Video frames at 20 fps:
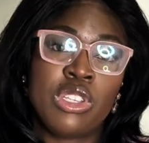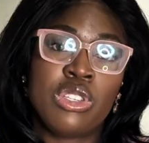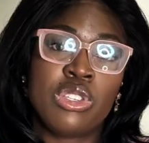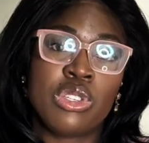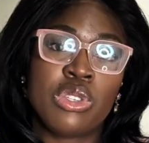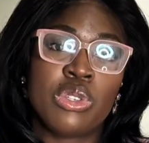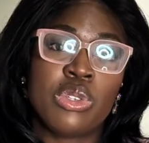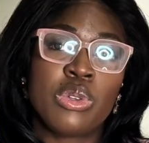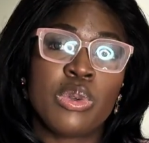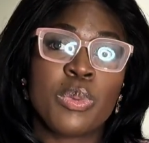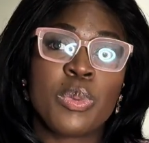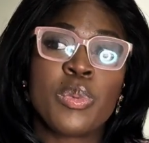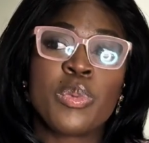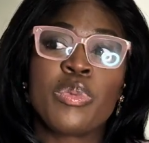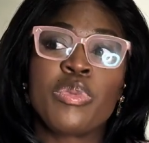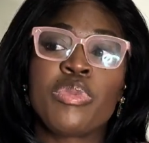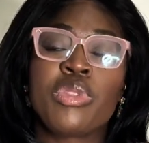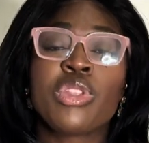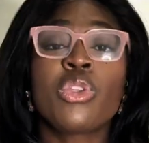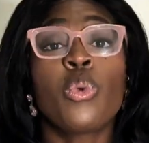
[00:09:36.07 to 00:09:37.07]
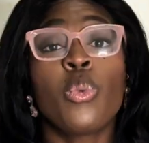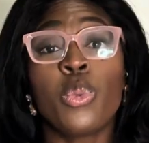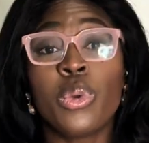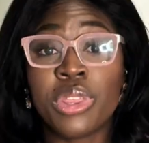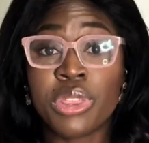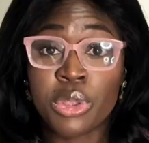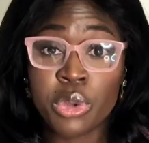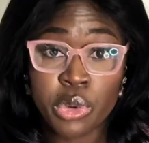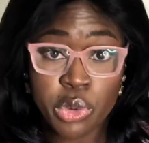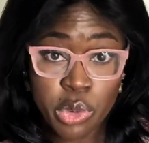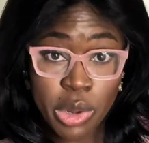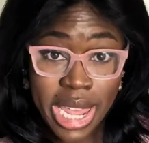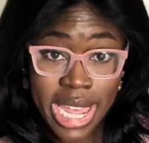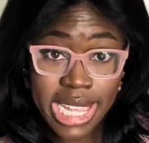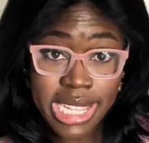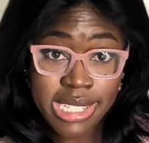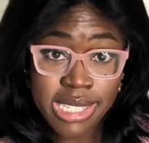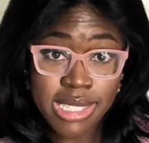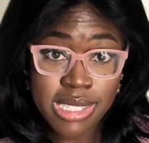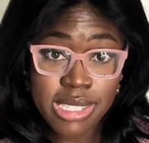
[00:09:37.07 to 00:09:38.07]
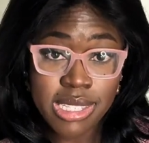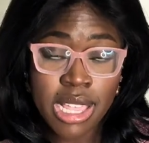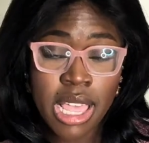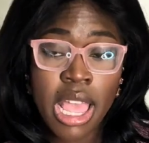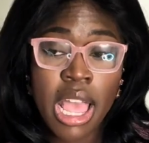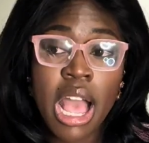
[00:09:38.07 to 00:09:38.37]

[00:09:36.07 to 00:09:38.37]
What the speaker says: do with grace.